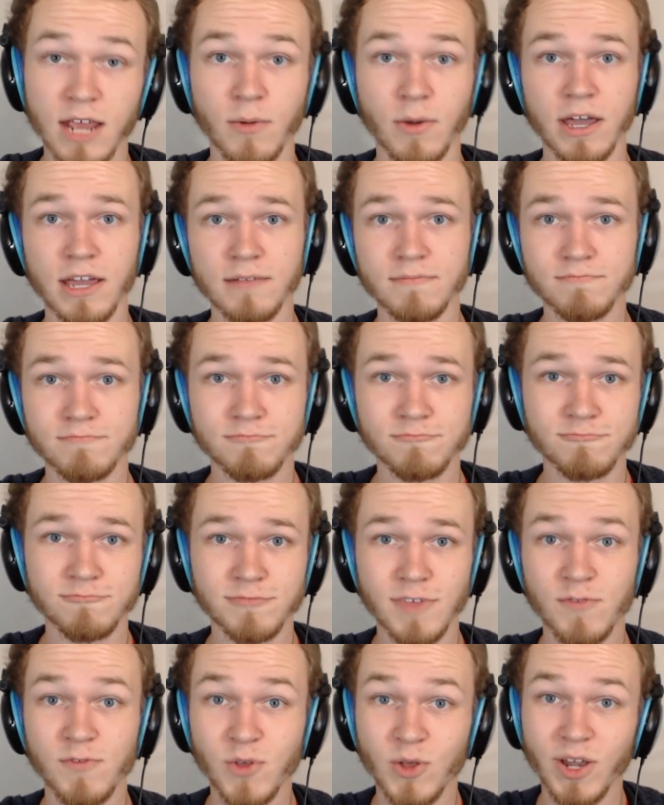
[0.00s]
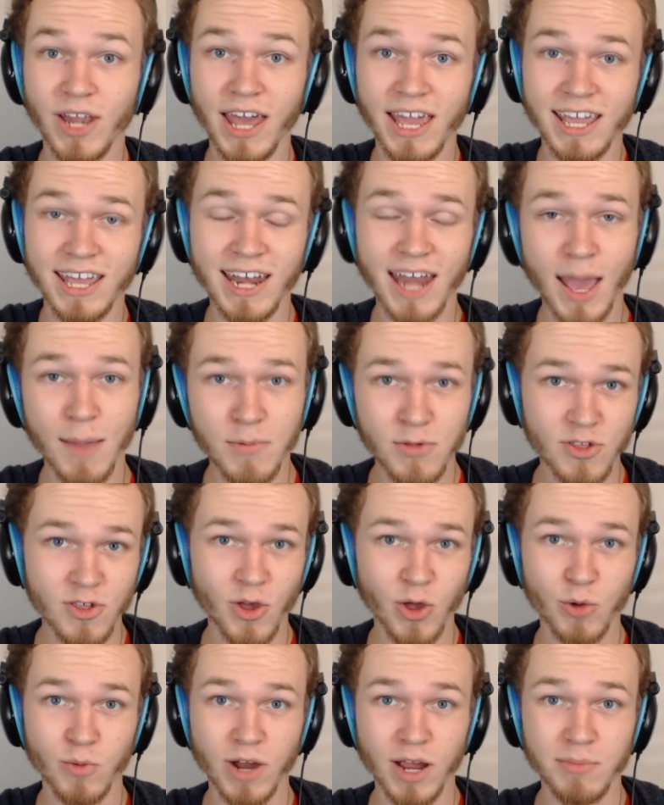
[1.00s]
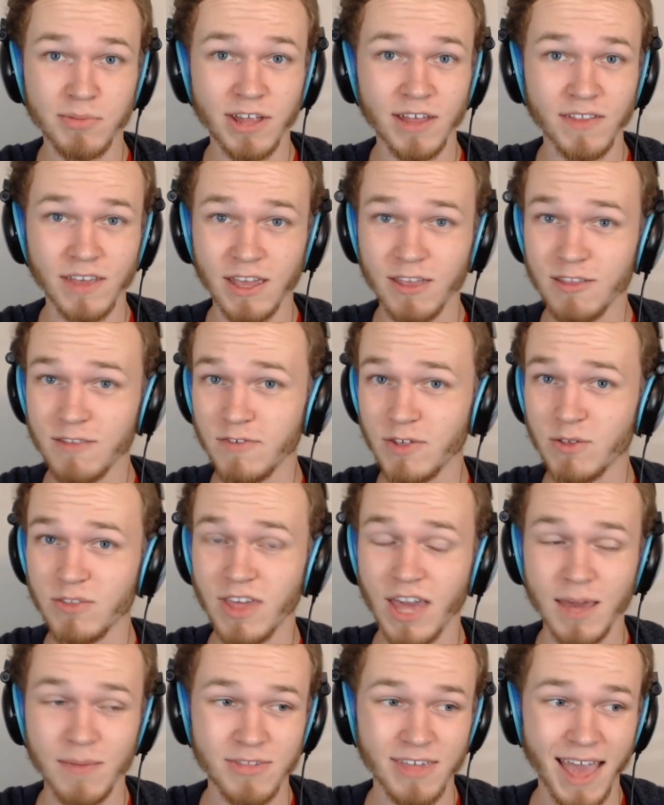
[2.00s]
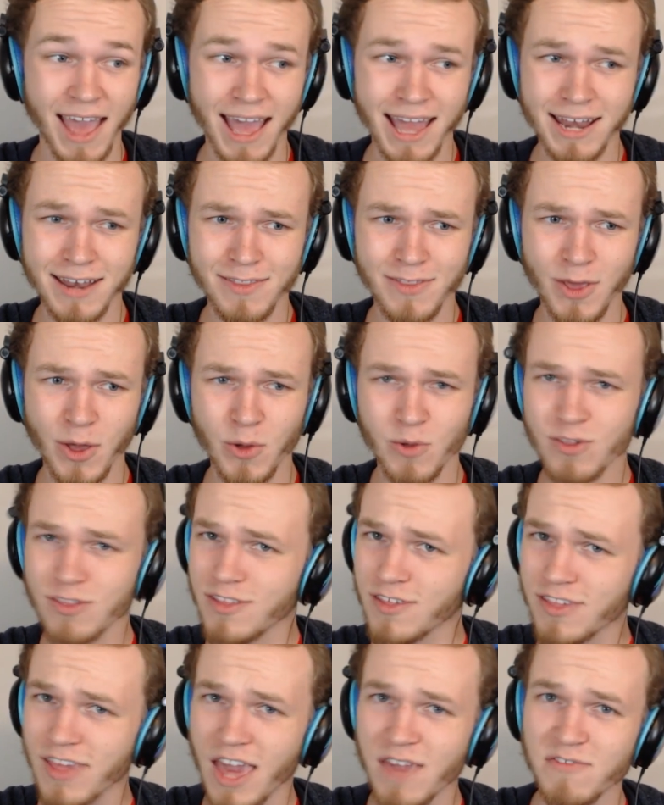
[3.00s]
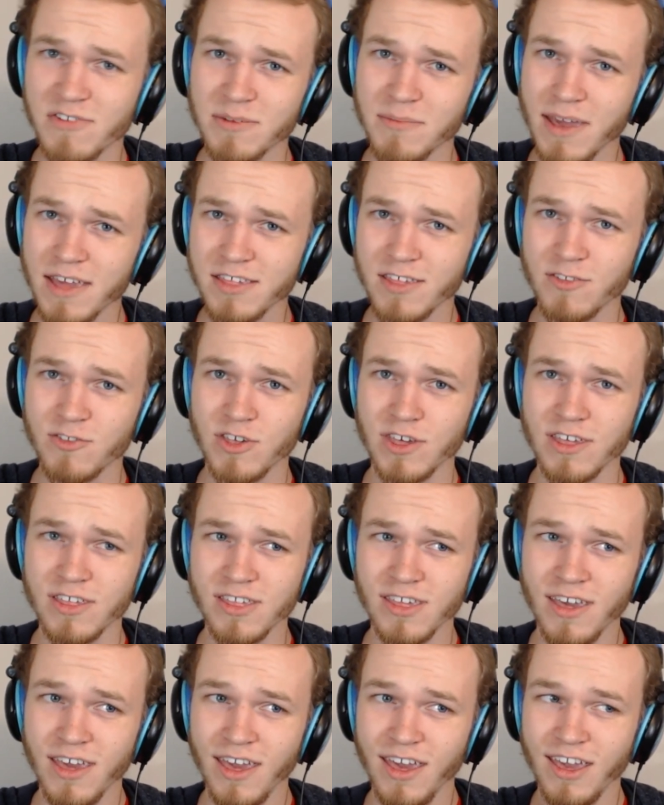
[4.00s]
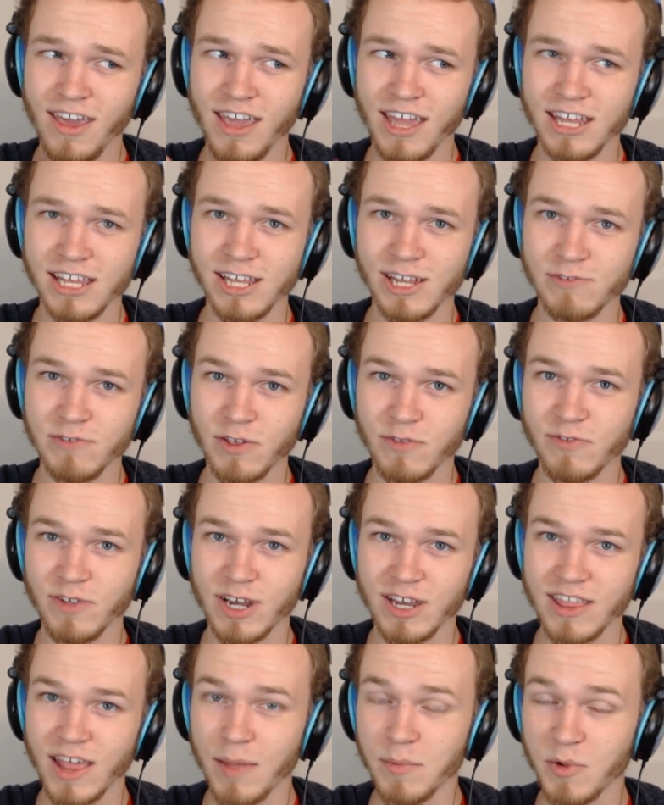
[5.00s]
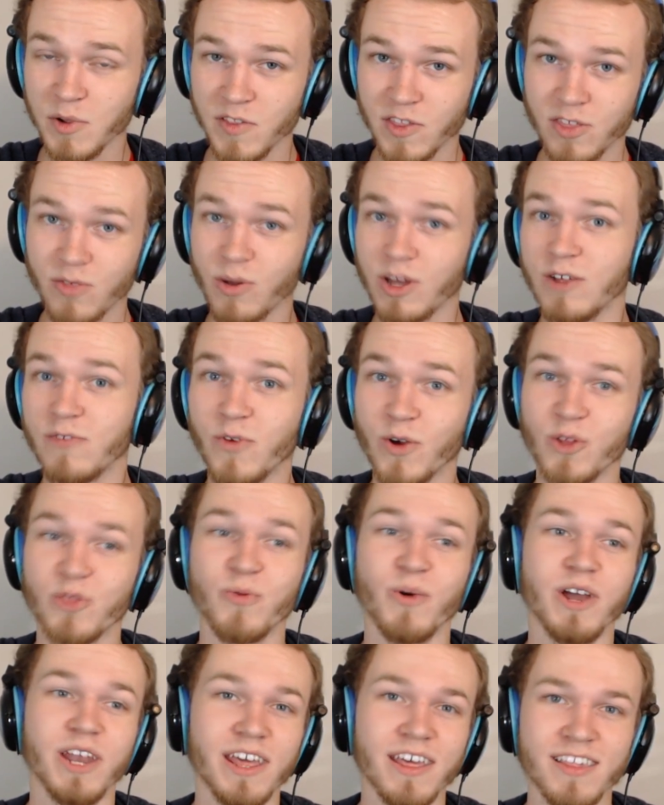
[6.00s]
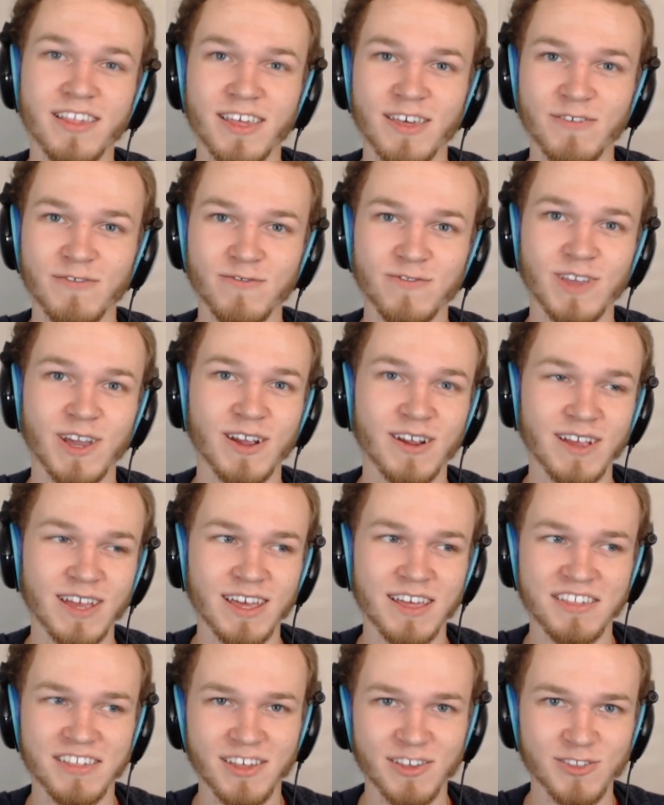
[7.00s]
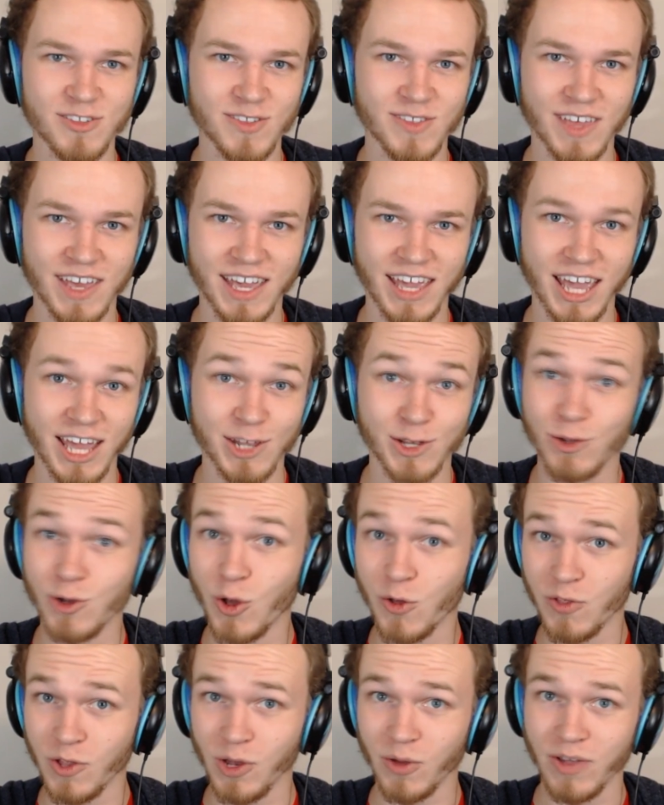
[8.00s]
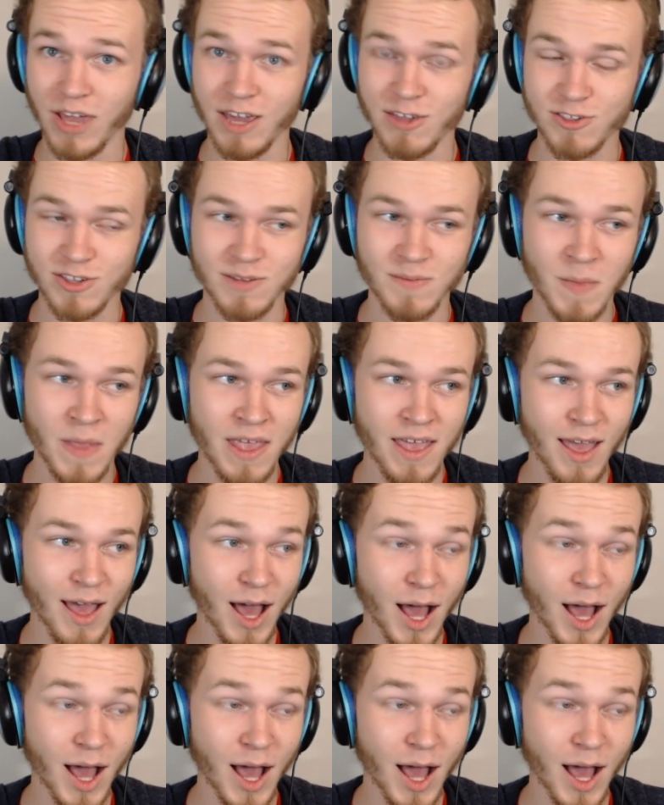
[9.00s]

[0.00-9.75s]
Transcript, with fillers: Anyway, if you'd like an episode where I play the interview tapes and those deciphered messages, and you know, feel free to tell me where the 24th one is if there is such a thing and you know the location.